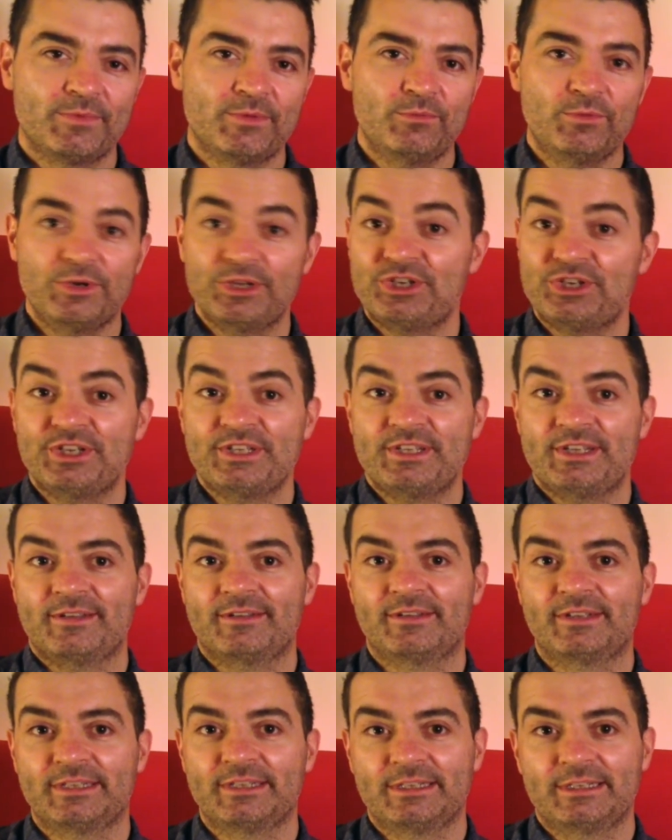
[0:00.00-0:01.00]
Which is
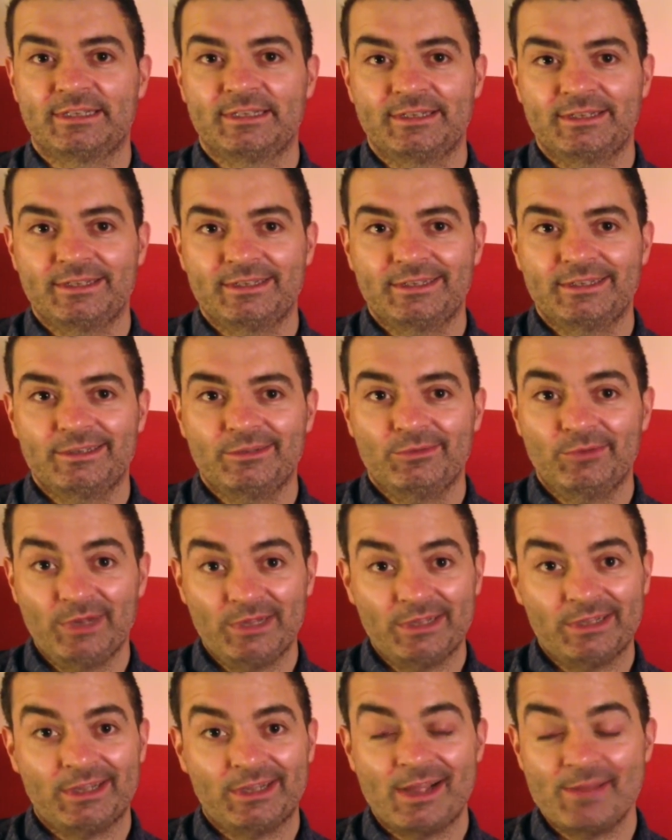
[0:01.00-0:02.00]
it?
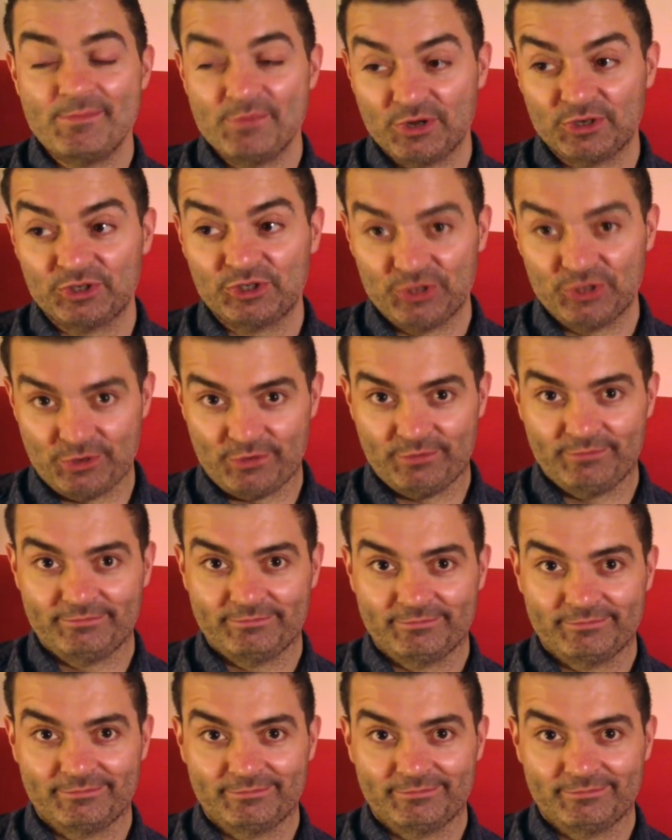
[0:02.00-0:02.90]
Well, I'm not sure.